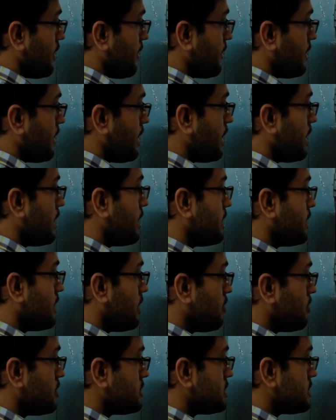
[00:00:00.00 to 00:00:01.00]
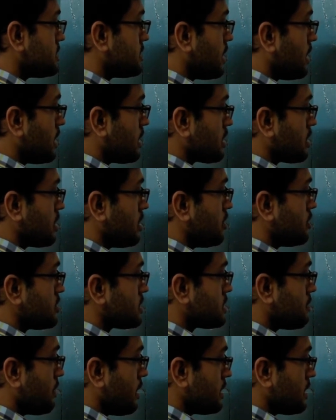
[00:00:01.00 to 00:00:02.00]
The area which is
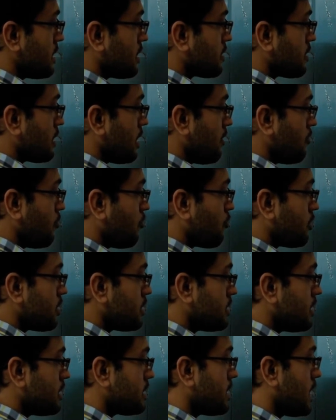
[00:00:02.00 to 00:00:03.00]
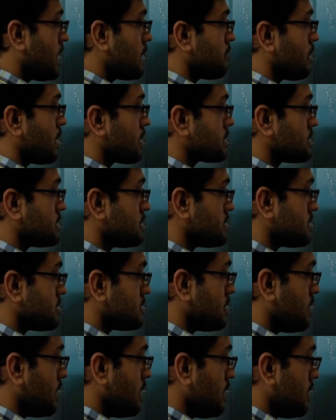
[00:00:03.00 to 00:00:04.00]
enclosed by the graph with the time axis.
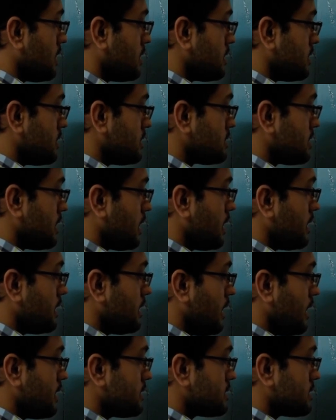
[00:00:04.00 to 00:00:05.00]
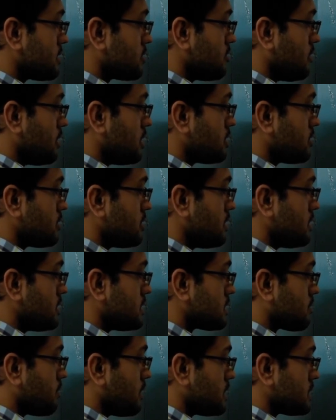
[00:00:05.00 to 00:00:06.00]
This area is equal to the
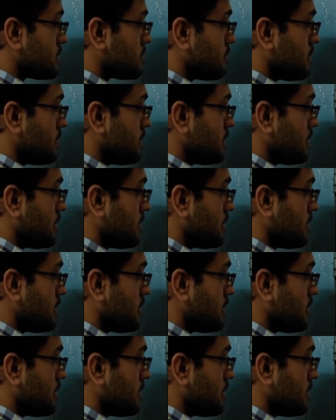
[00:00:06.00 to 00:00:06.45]
displacement.